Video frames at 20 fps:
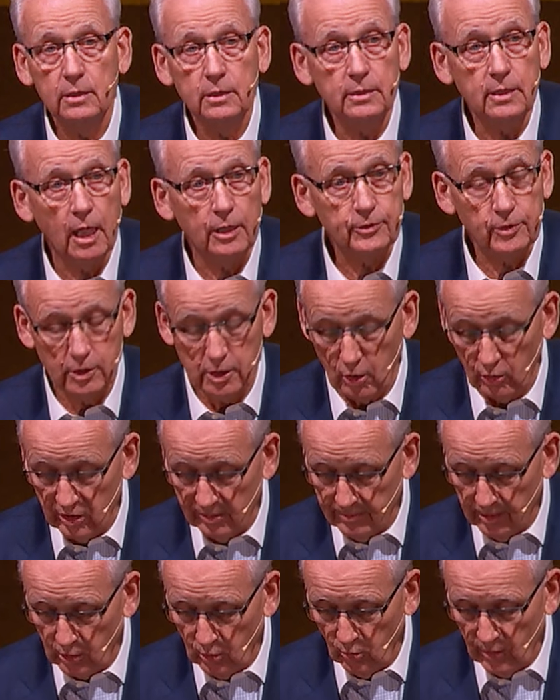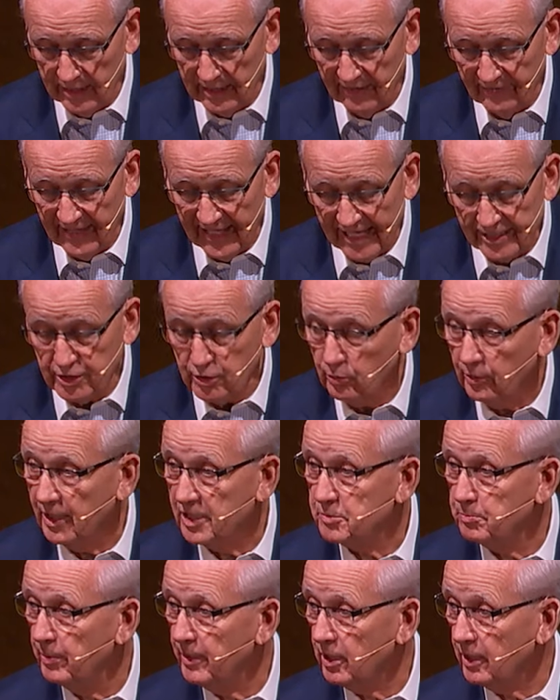Dr. Cody McQueen? And the answer
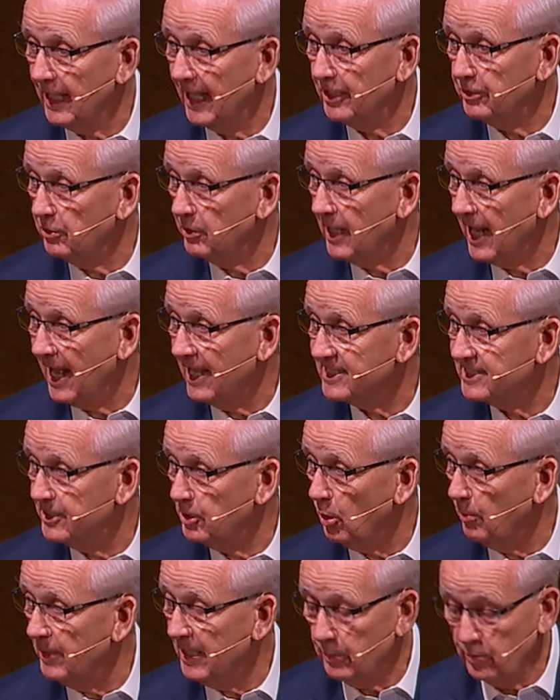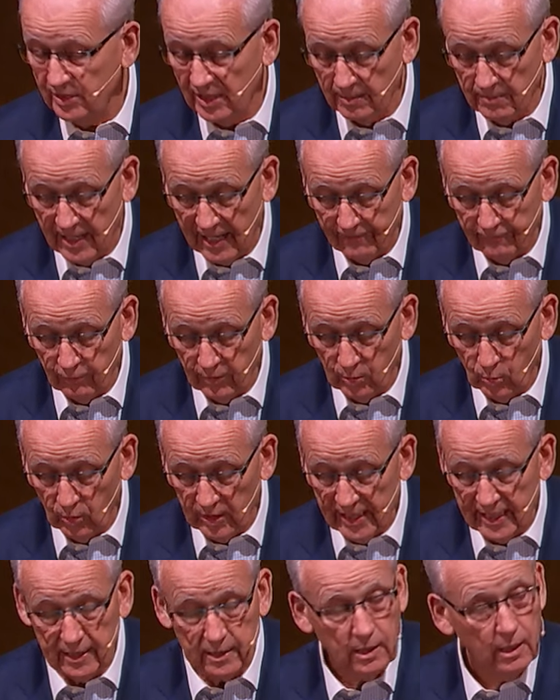is Bill Egner and I still meet with him every
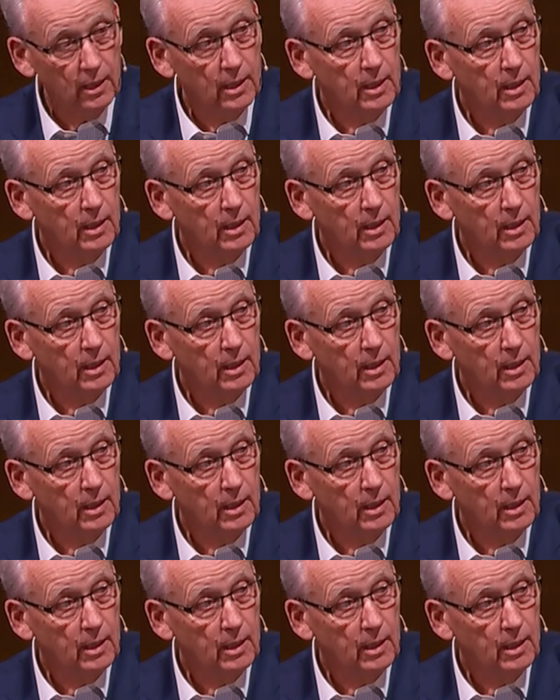week.